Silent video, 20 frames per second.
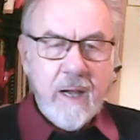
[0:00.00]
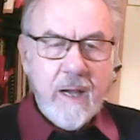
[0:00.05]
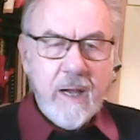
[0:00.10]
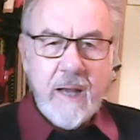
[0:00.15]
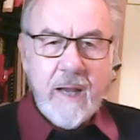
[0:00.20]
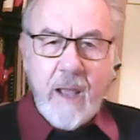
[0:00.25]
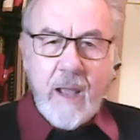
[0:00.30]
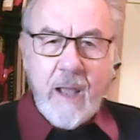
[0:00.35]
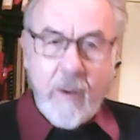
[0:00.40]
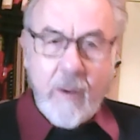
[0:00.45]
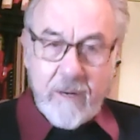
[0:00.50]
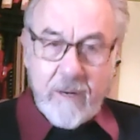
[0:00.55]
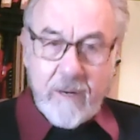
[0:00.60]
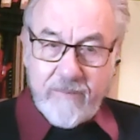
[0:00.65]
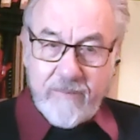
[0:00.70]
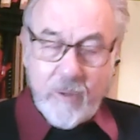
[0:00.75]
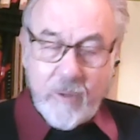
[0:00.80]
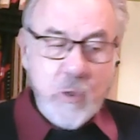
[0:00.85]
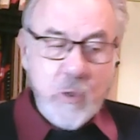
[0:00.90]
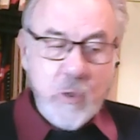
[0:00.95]
Now,
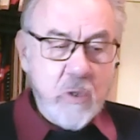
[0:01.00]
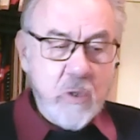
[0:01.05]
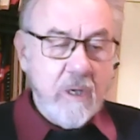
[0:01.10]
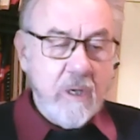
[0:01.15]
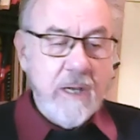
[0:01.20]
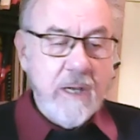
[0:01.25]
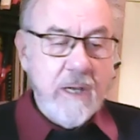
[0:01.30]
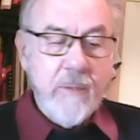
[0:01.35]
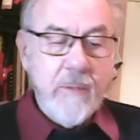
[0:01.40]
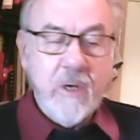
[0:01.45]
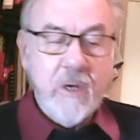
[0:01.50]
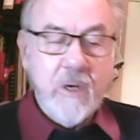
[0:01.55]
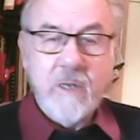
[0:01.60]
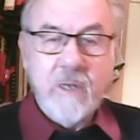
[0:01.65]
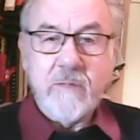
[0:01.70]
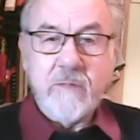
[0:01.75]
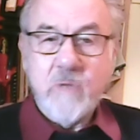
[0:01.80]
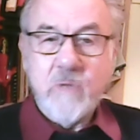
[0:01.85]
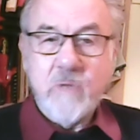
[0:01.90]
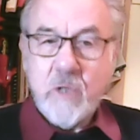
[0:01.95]
unfortunately,
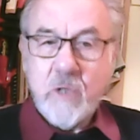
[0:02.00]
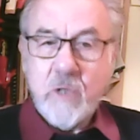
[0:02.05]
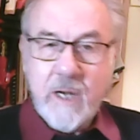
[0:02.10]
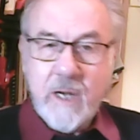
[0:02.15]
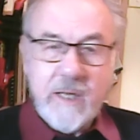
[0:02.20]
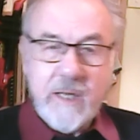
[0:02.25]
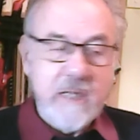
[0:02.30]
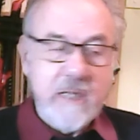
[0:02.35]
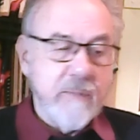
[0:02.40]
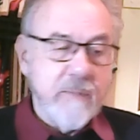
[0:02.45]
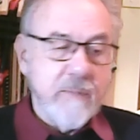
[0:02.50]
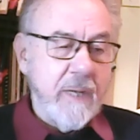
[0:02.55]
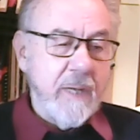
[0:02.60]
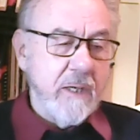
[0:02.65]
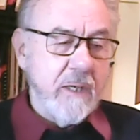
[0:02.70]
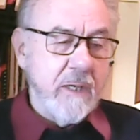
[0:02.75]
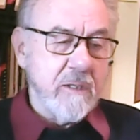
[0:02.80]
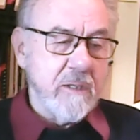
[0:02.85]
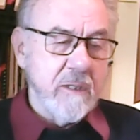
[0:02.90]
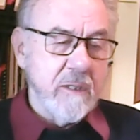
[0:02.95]
because of Chinese
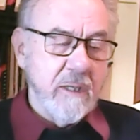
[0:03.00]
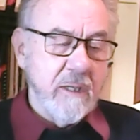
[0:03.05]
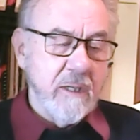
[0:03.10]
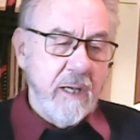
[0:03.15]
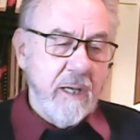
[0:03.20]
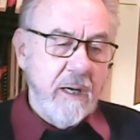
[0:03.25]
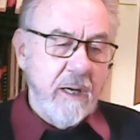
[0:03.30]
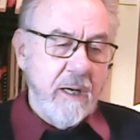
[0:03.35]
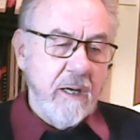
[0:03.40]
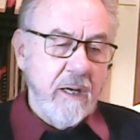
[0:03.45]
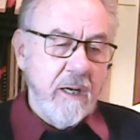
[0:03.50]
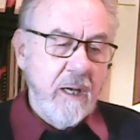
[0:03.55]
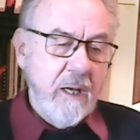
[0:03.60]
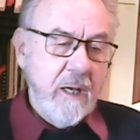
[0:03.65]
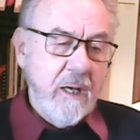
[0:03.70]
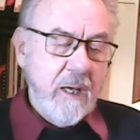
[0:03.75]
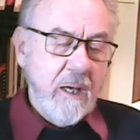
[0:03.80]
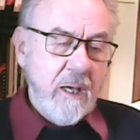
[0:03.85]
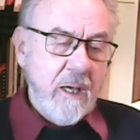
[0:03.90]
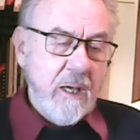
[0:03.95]
medicine and
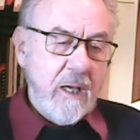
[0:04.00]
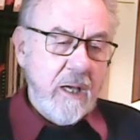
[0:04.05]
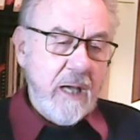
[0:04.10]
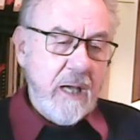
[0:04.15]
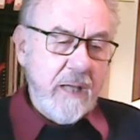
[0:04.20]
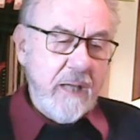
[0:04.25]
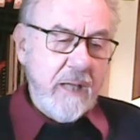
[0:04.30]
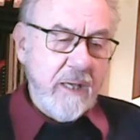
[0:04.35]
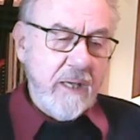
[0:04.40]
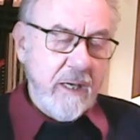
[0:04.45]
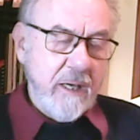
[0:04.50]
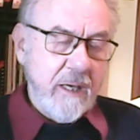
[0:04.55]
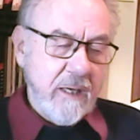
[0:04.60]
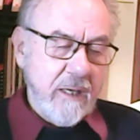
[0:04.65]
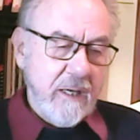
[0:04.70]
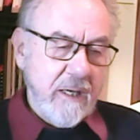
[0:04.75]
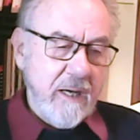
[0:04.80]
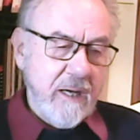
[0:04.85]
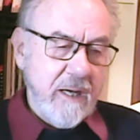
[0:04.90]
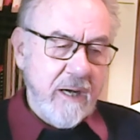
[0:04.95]
other
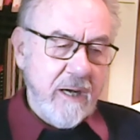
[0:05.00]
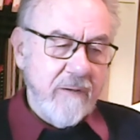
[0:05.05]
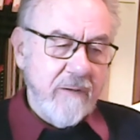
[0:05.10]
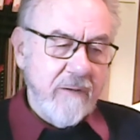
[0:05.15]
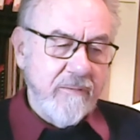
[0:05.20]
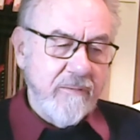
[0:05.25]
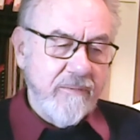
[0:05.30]
kind of